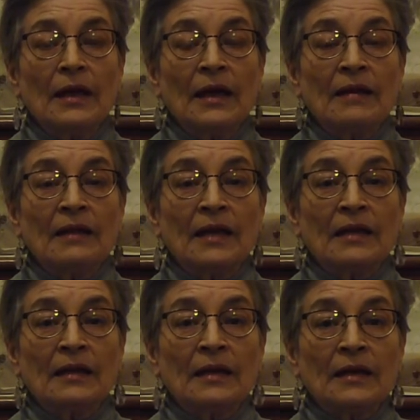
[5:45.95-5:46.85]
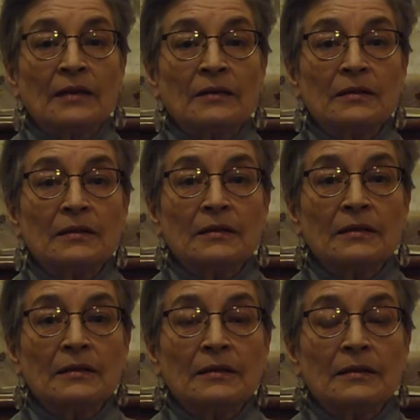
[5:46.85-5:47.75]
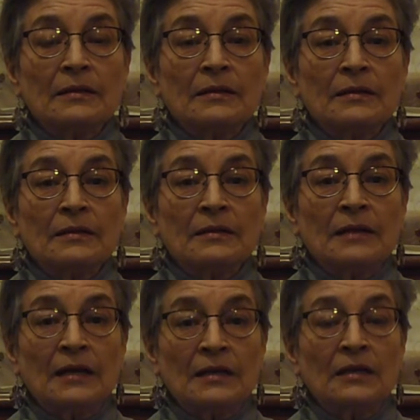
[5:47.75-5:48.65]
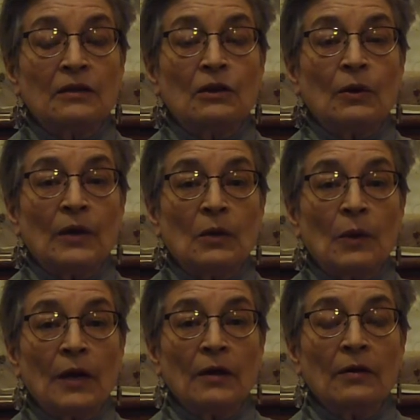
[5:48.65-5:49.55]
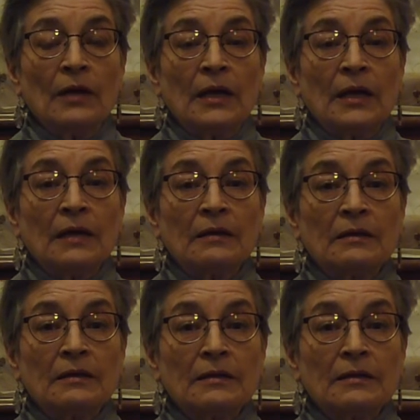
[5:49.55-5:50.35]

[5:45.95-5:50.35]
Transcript: And then that didn't go anywhere, and